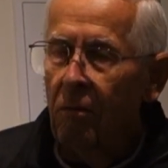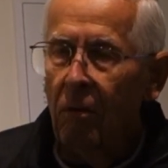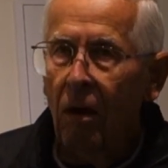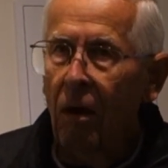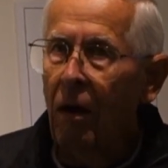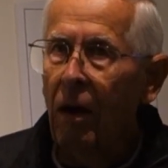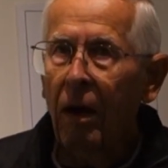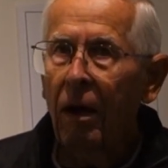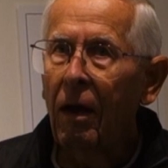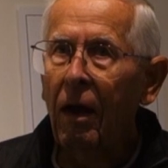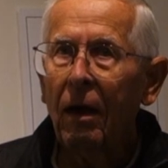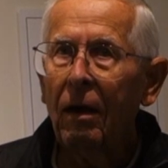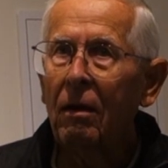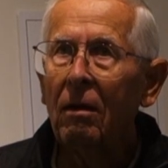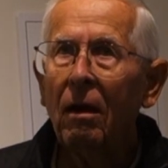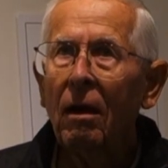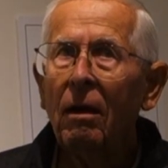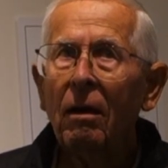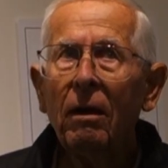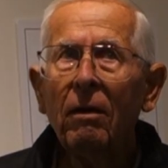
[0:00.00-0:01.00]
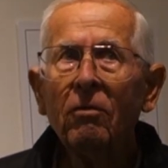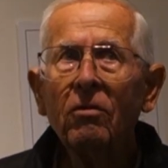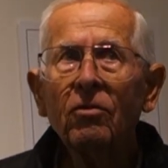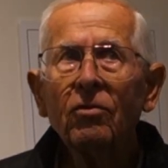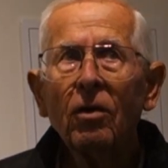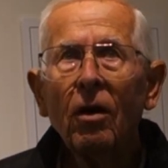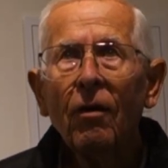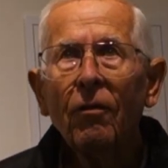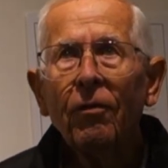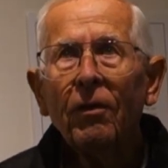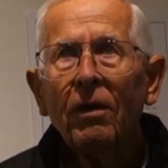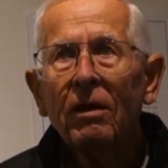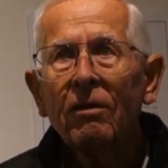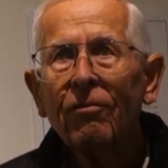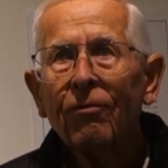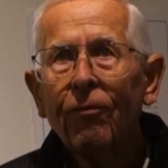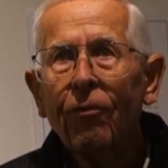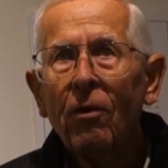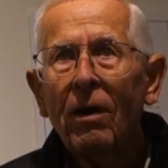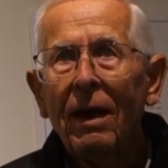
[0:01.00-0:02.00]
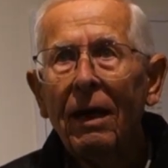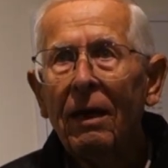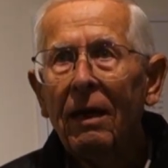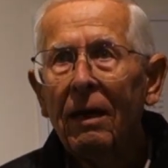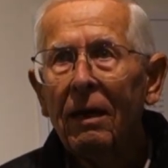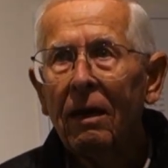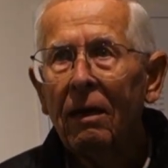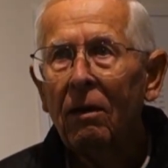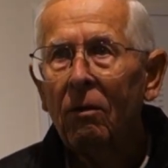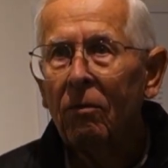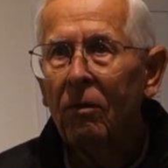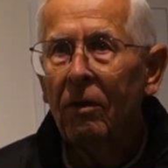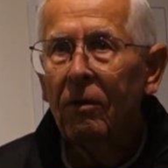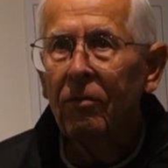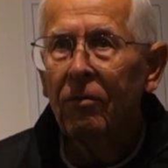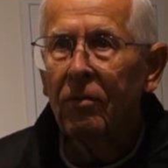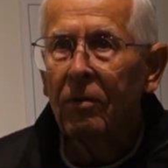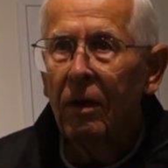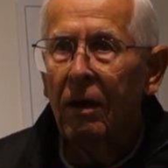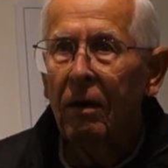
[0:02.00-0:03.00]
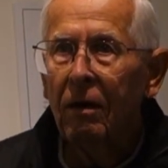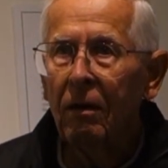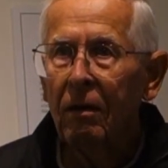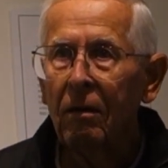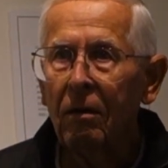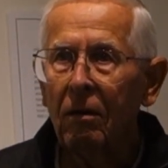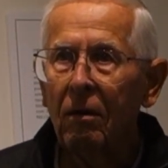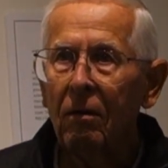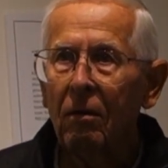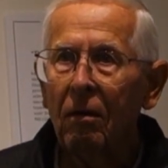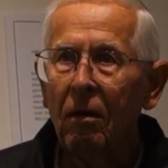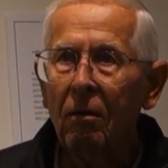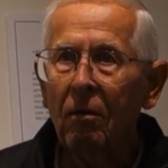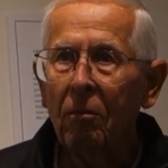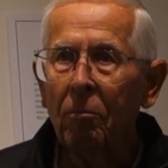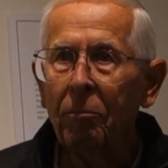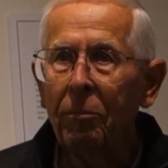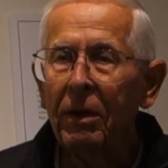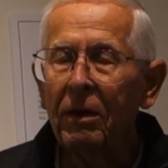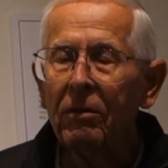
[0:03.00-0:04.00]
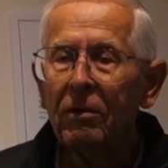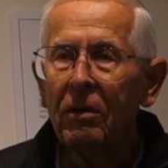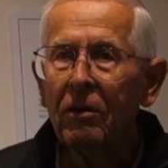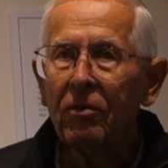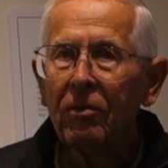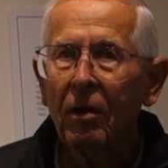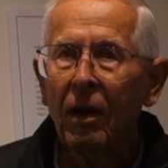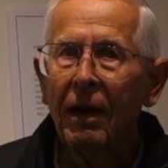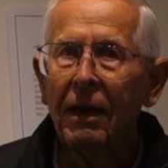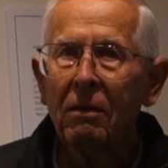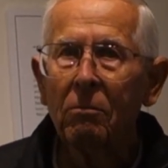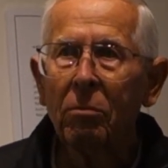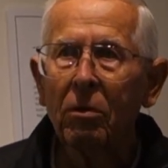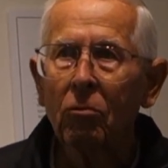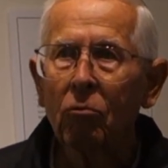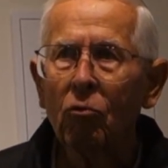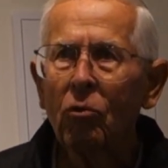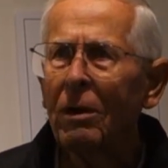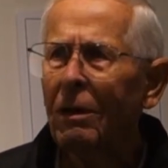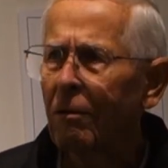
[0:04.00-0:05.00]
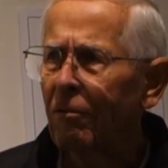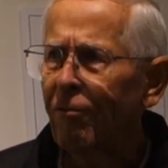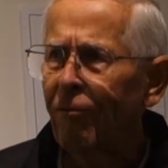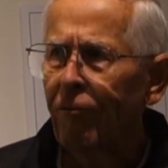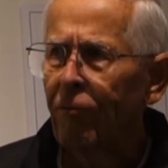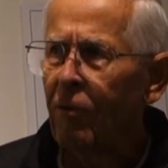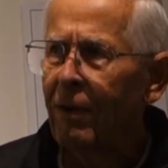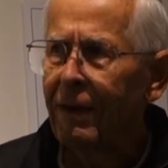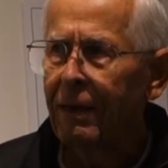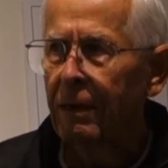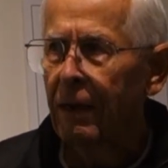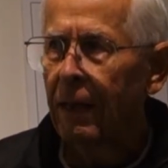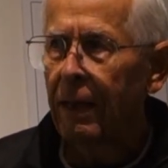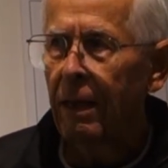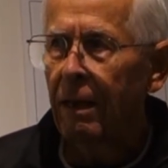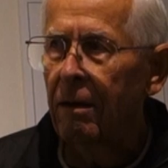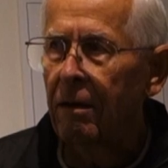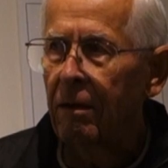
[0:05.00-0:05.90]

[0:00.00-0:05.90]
No, I never saw things frantic. It was businesslike but real friendly.